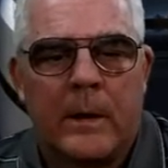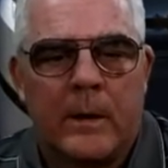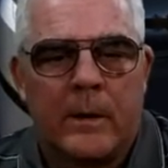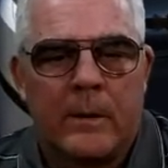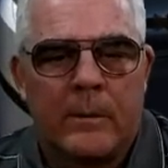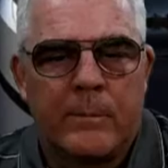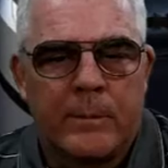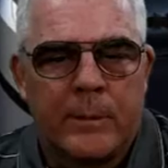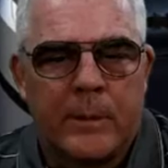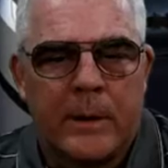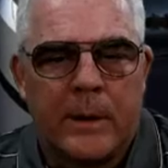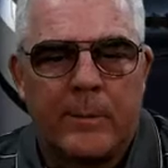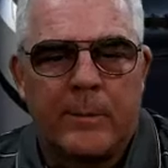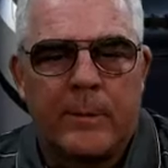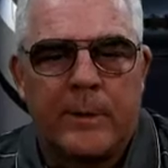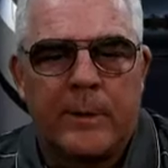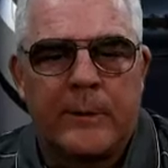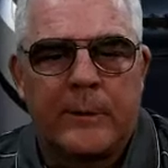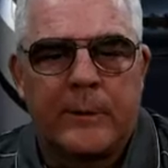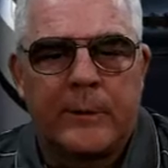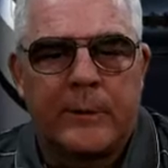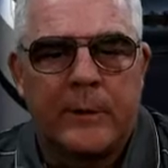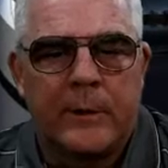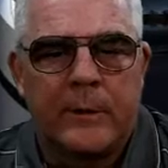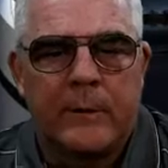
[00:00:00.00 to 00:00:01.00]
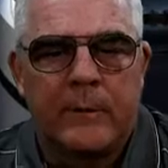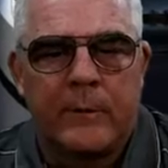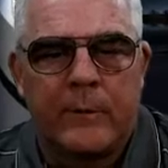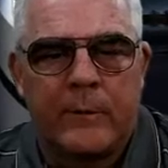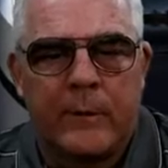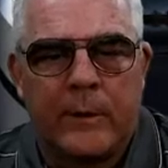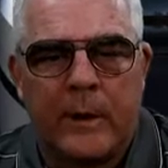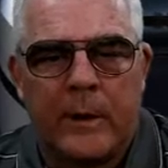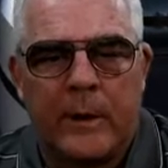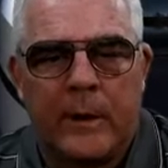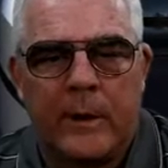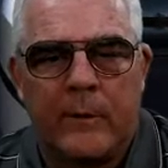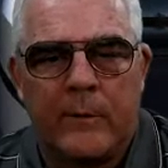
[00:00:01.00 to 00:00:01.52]
Probably
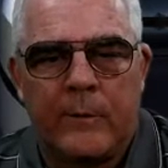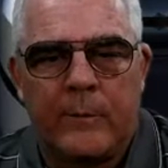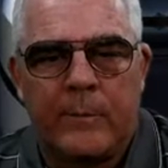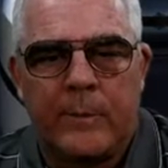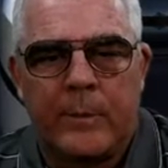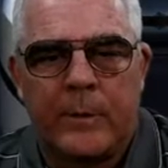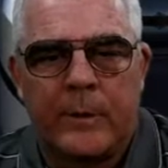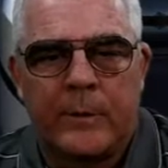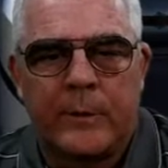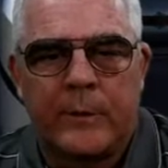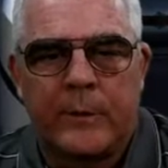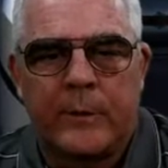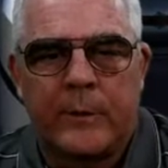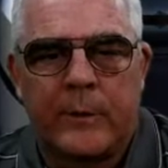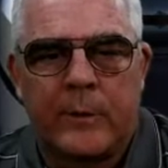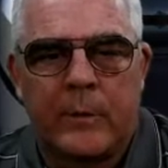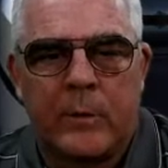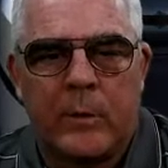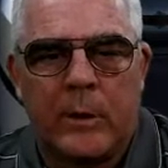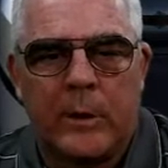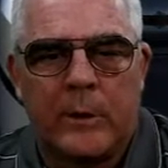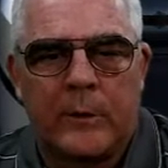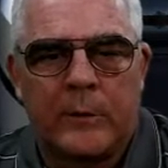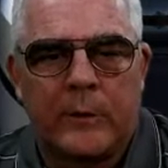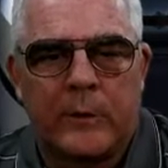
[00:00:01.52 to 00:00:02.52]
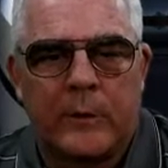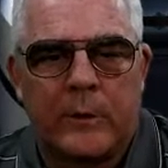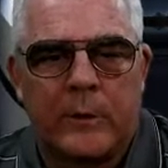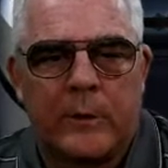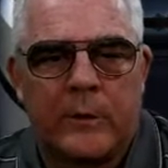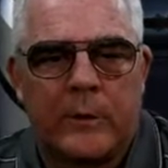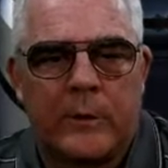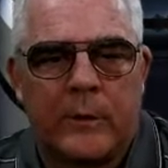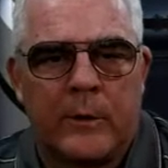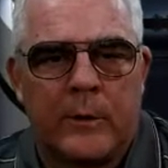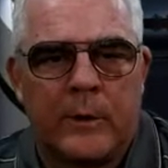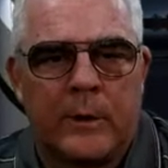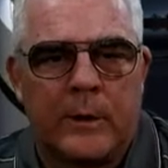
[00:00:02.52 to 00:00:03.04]
c5 puts the question
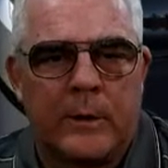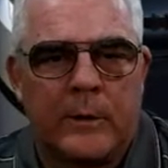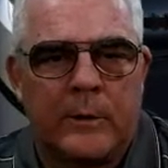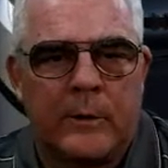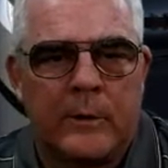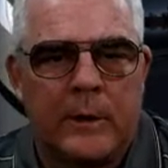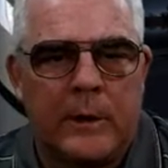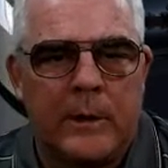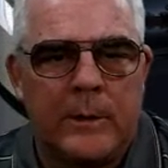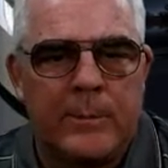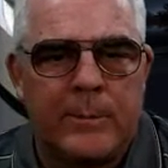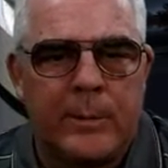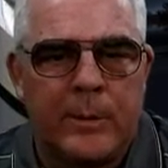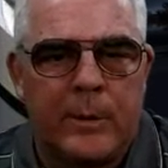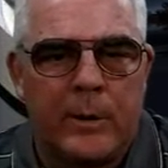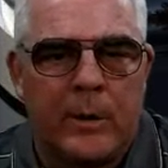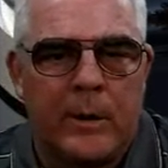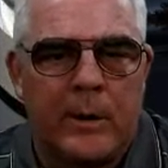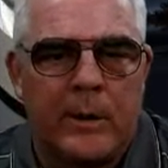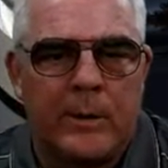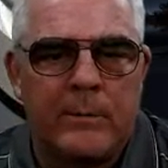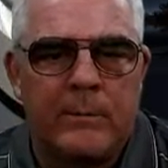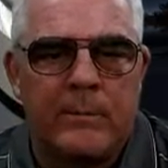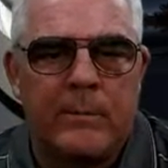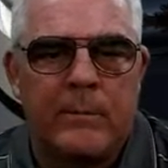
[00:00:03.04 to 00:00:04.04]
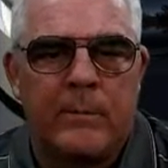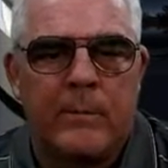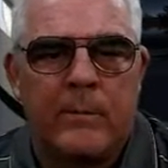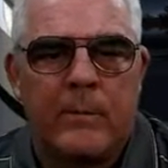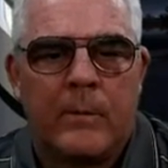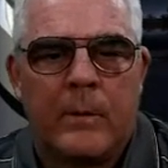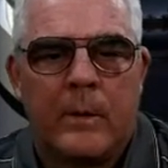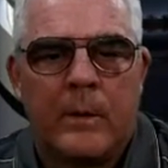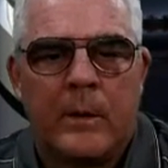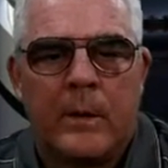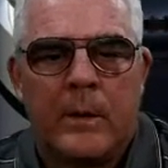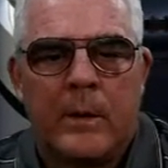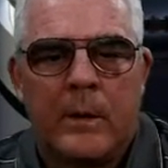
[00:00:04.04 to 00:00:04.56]
to the d pawn.
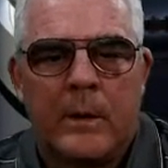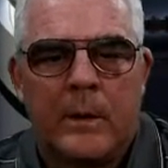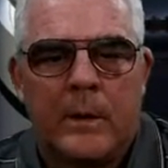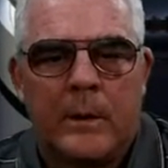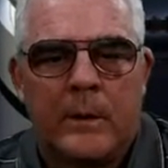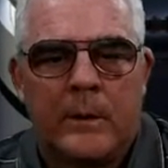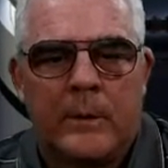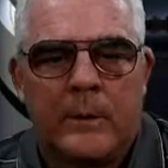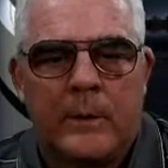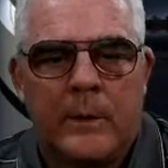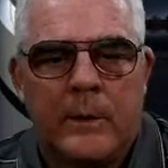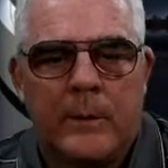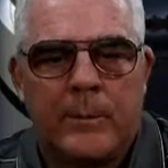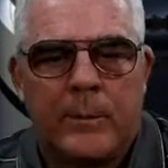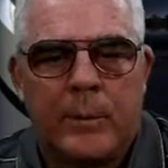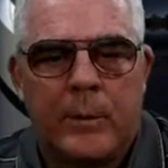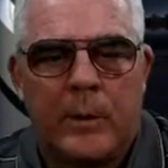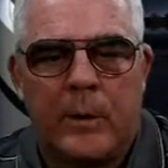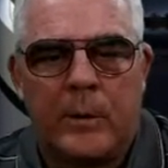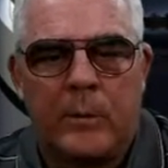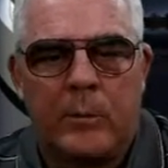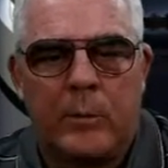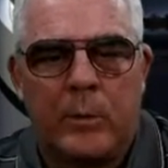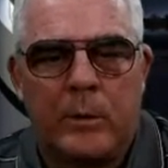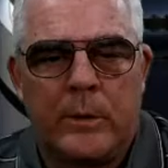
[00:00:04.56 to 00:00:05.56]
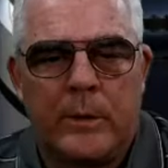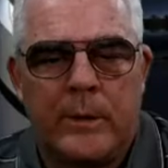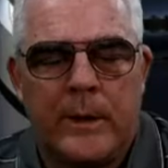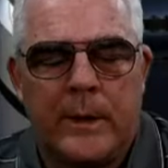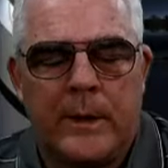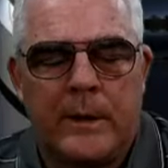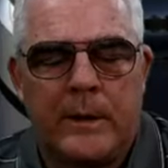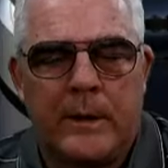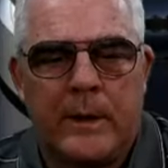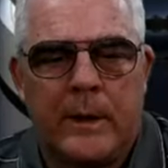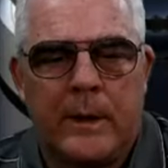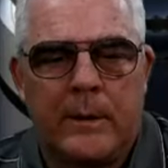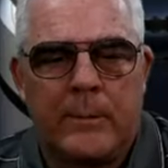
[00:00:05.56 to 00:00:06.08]
D pawn would then
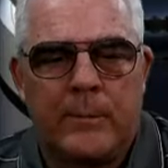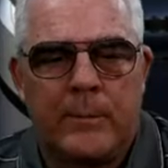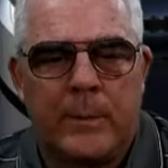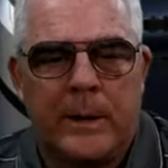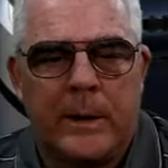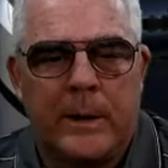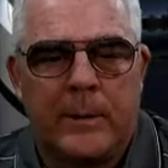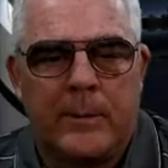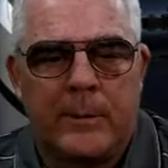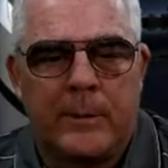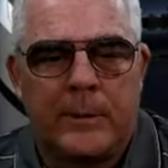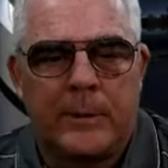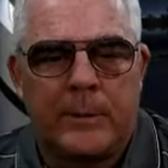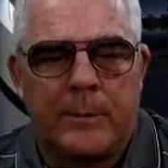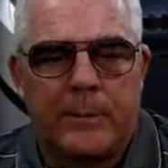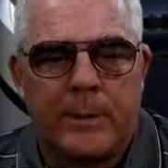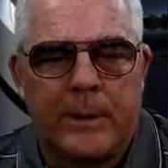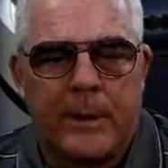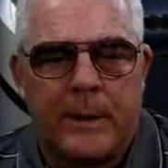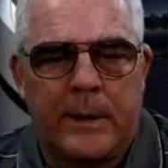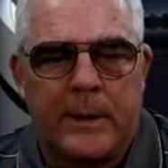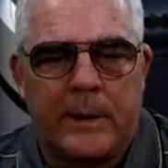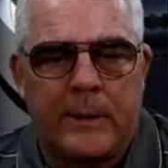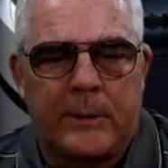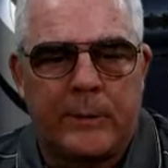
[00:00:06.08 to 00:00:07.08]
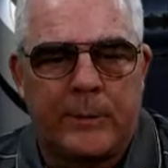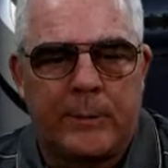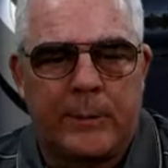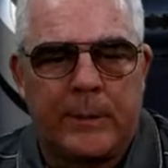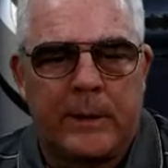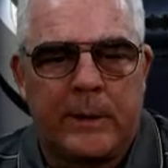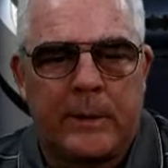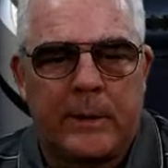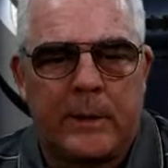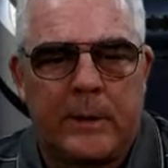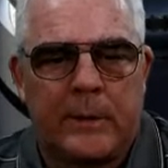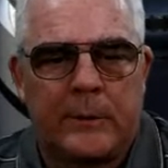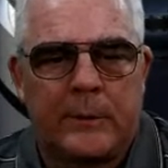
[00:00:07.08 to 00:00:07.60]
not be able to pass
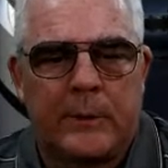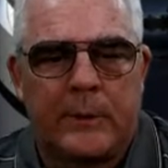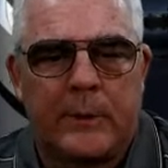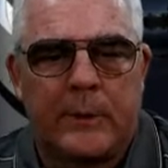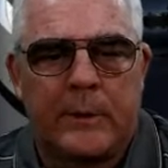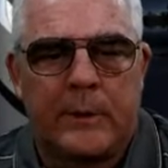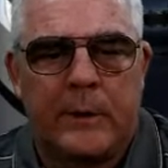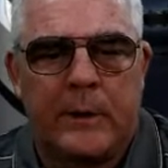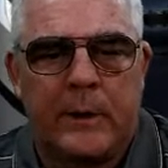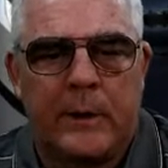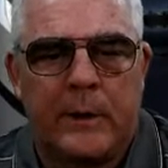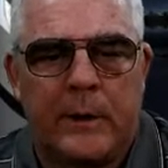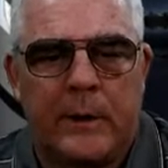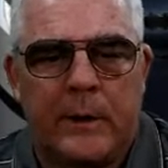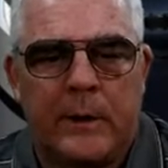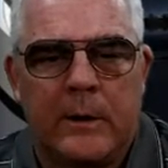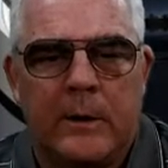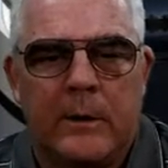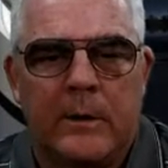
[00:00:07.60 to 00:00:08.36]
because of the knight.